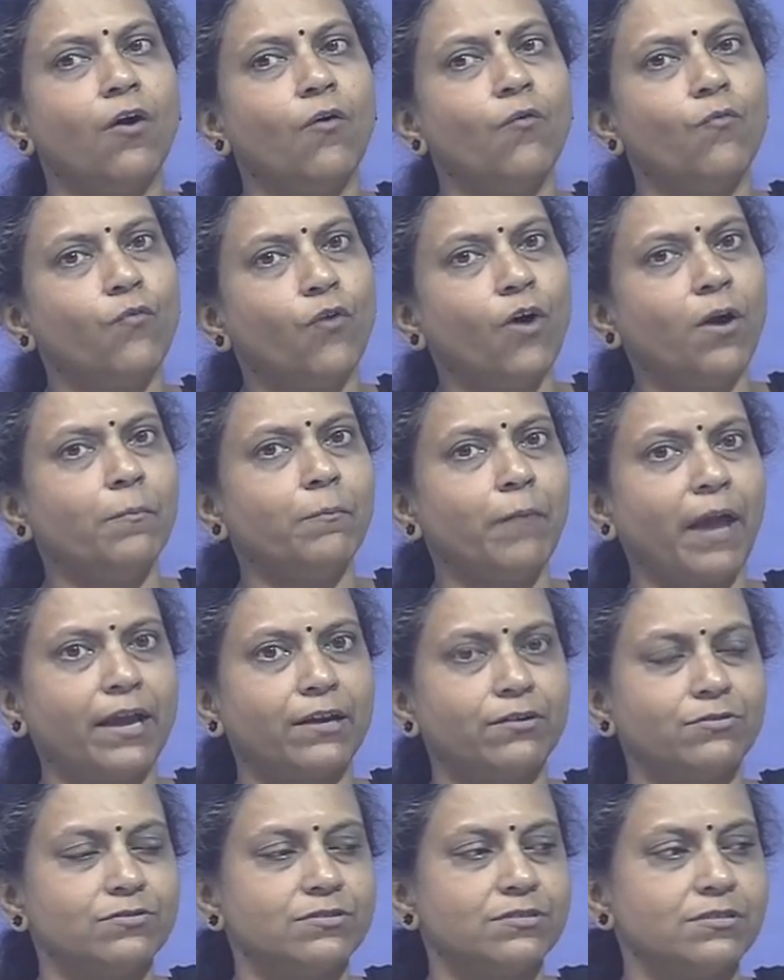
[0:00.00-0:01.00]
for
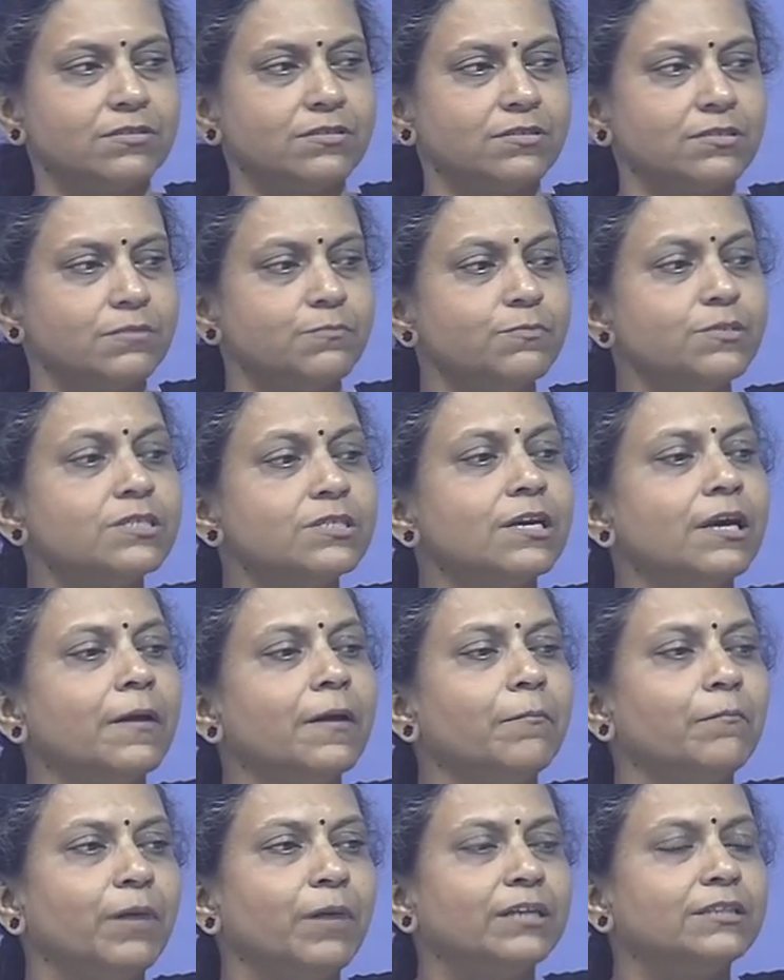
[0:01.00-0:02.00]
macro systems,
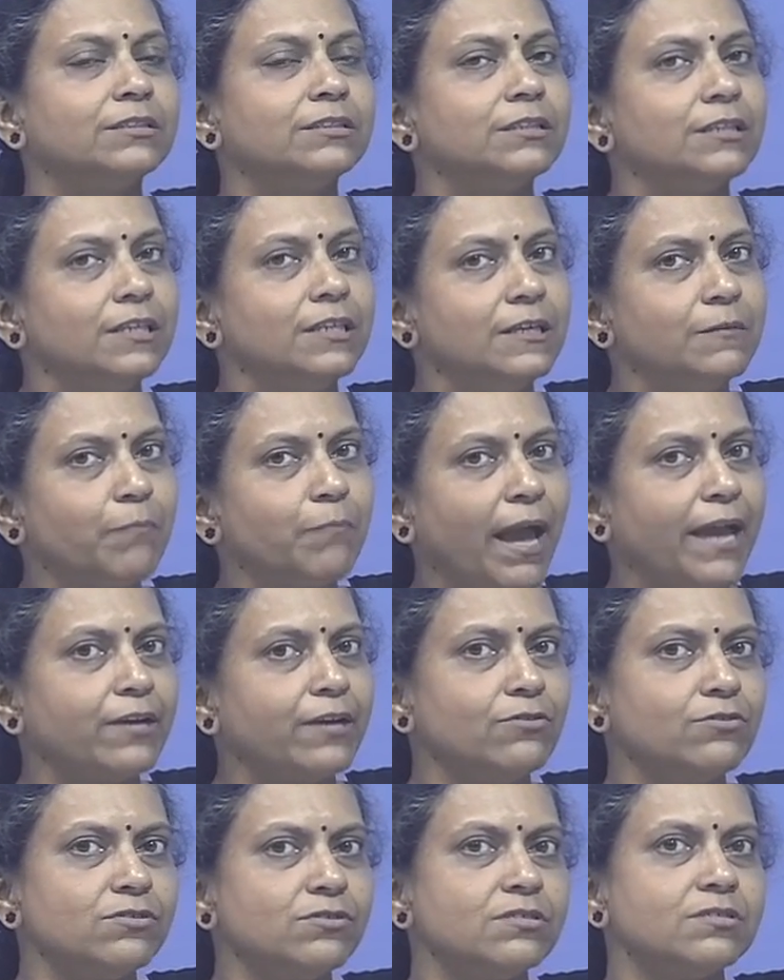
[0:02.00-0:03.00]
but in
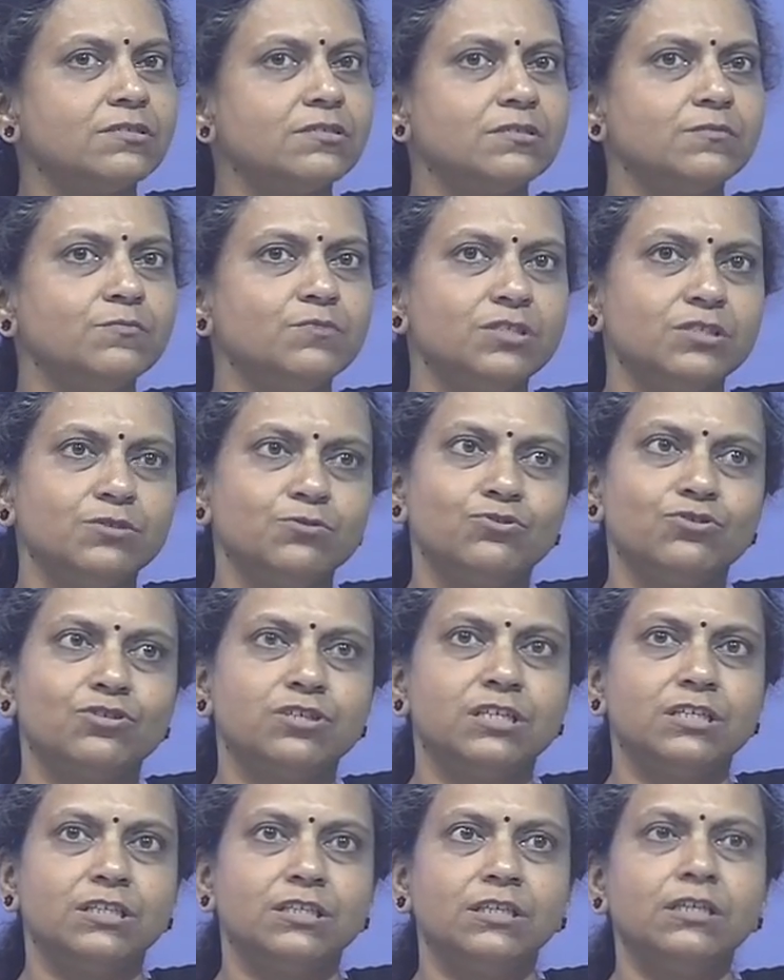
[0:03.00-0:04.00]
micro systems
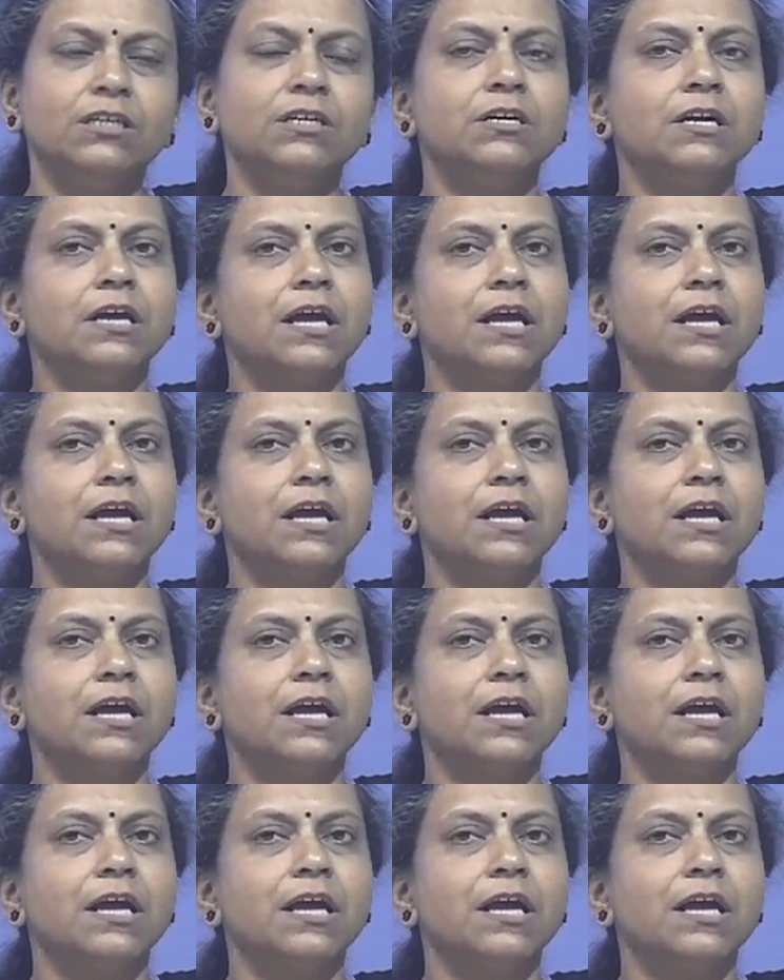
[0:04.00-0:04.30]
usually the